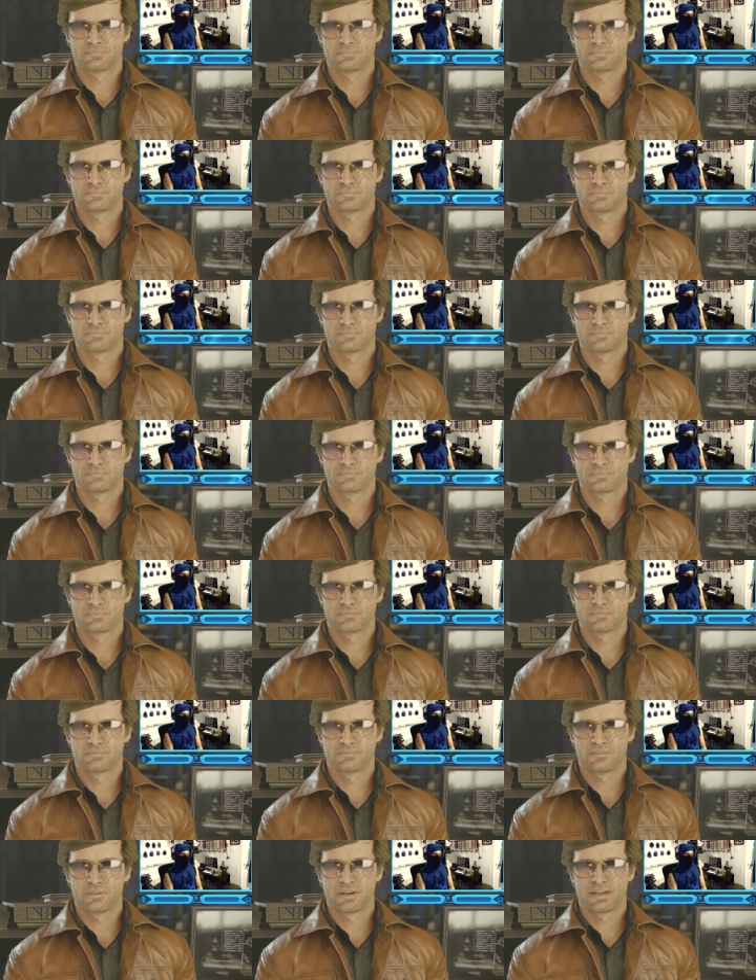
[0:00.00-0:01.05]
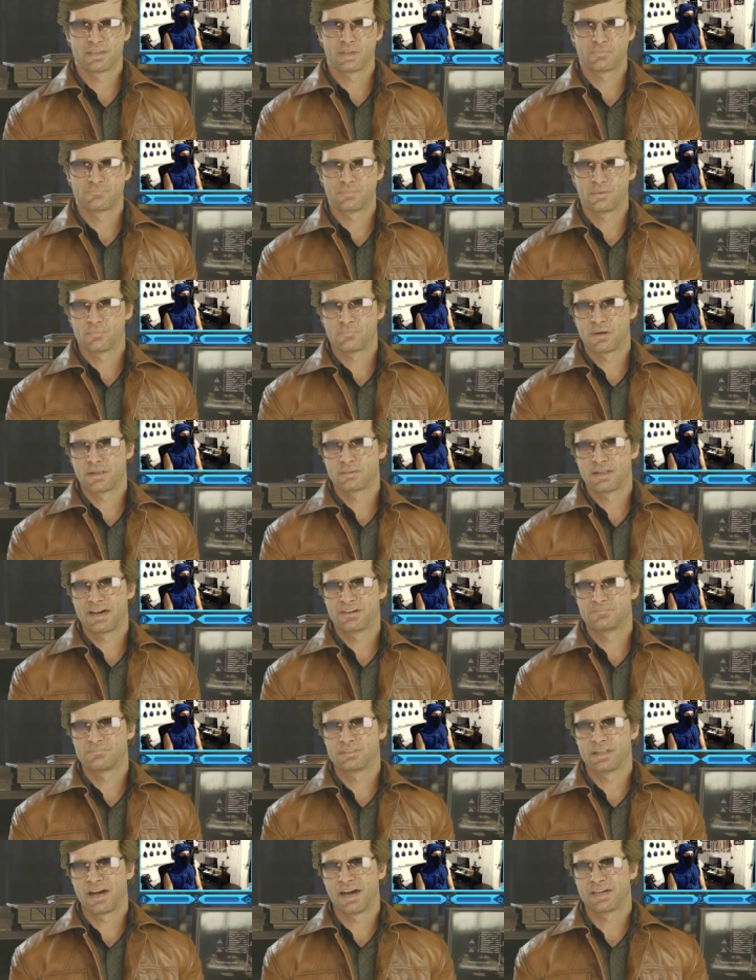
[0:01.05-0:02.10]
seem a risk to you? If I couldn't put my life
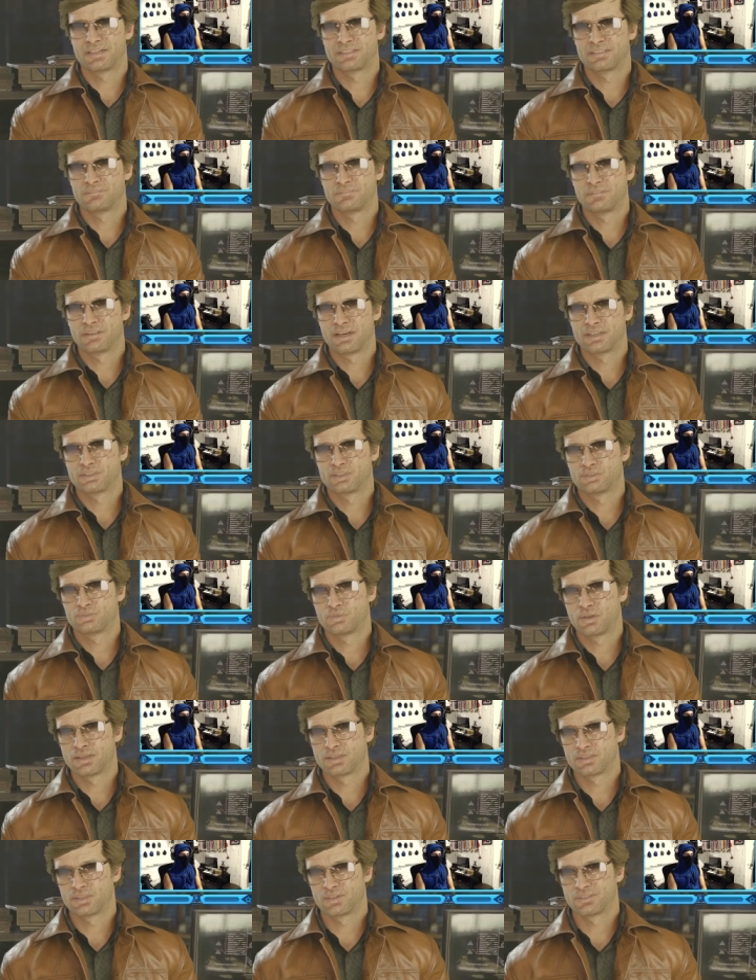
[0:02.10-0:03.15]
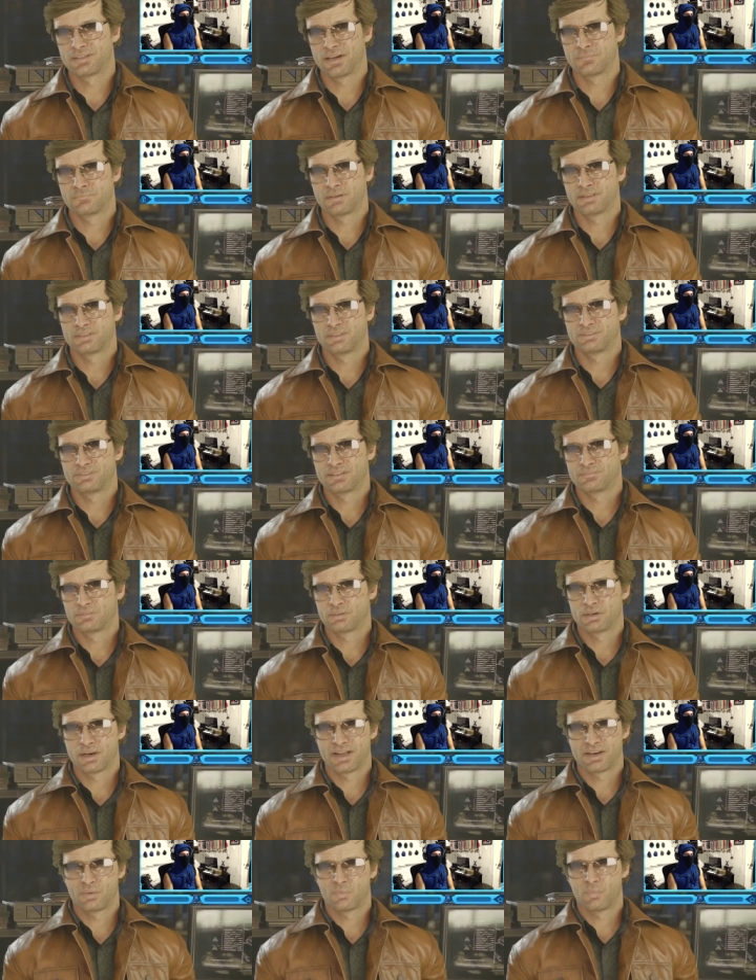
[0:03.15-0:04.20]
in the hands of vetted strangers, I'd be in a different
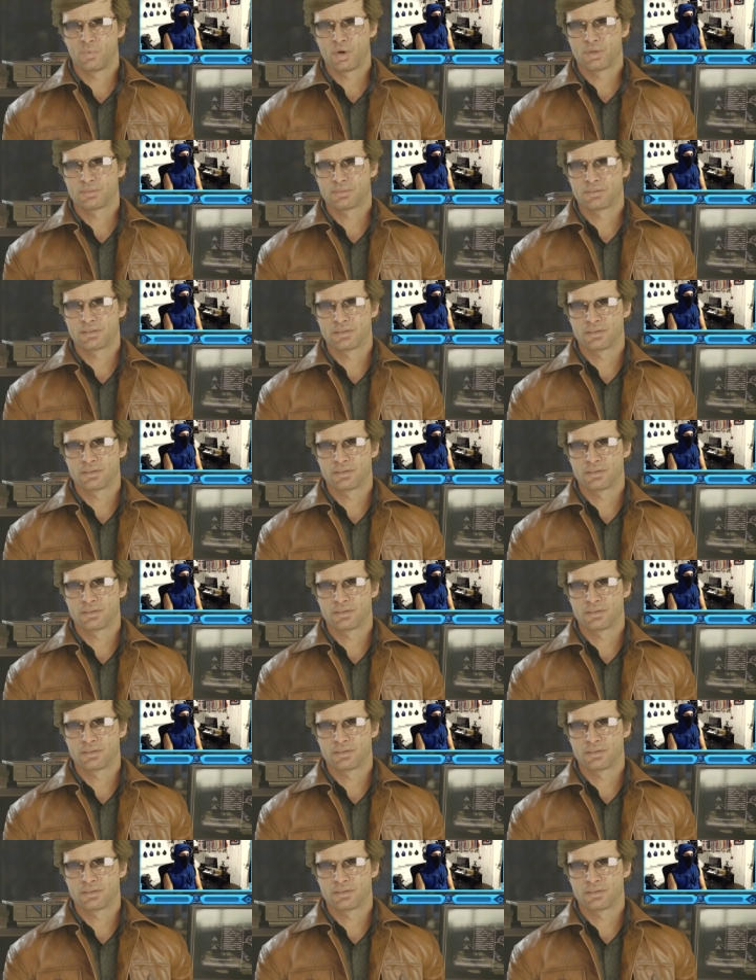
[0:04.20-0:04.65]
line of work.